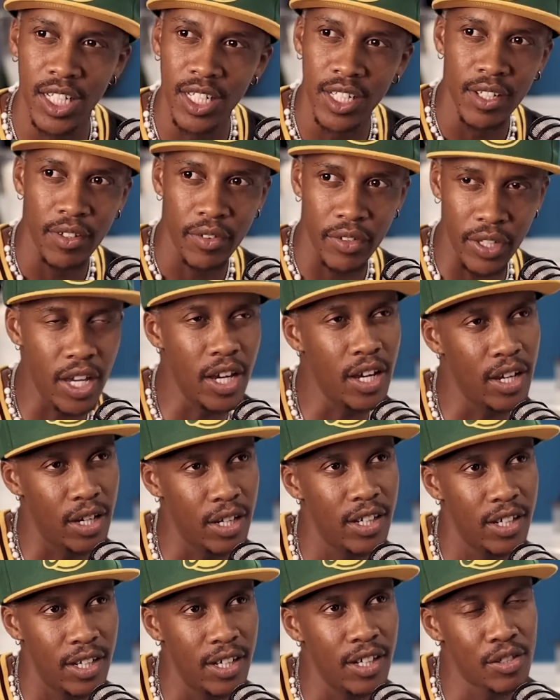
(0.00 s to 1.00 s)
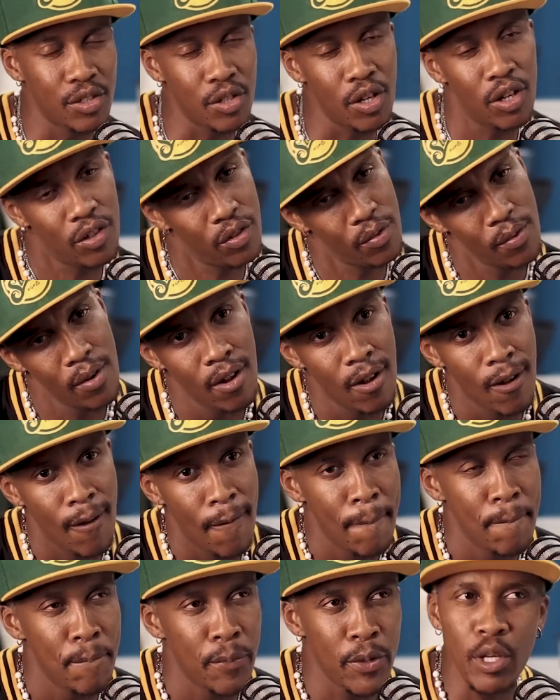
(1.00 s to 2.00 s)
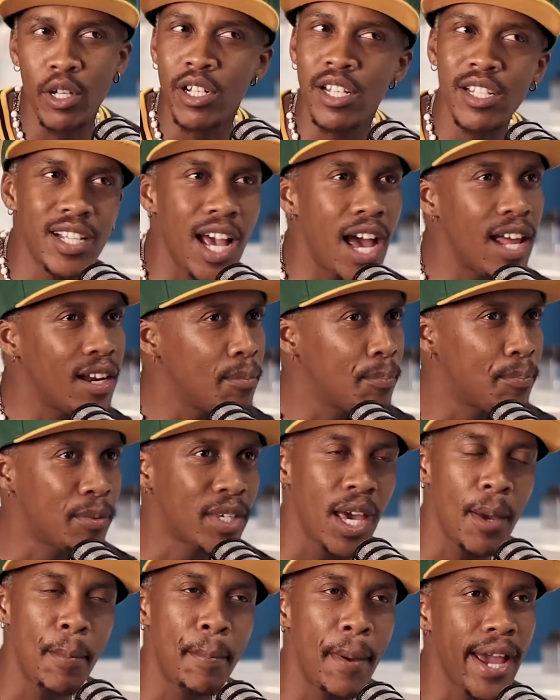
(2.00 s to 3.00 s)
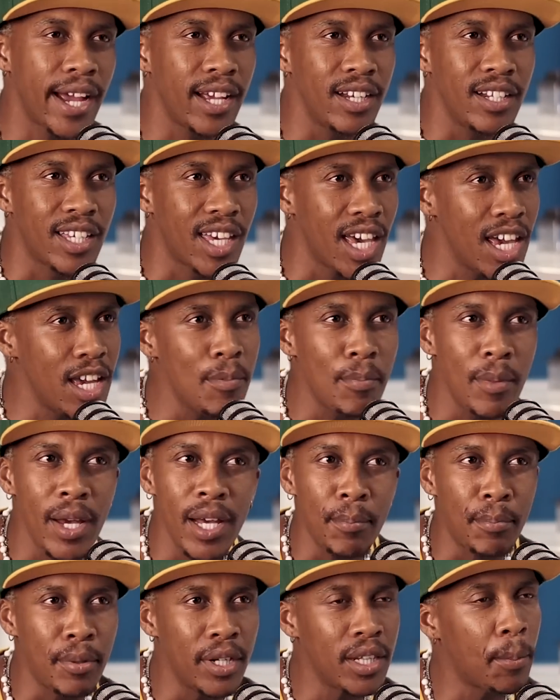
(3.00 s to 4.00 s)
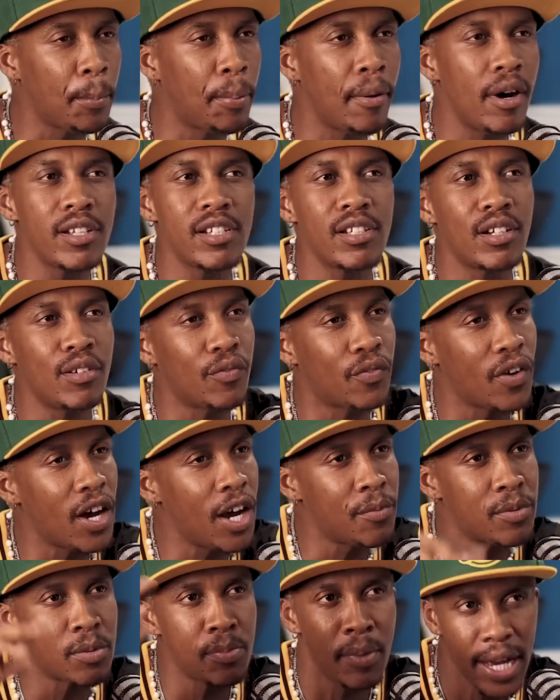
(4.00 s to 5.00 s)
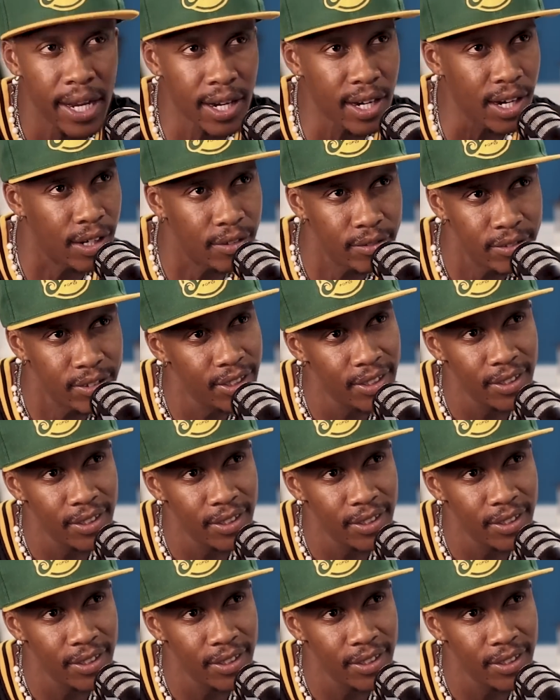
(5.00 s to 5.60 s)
I feel you. Yeah. So, you know, just kind of get back in the game, man. Bring the positive vibes back up.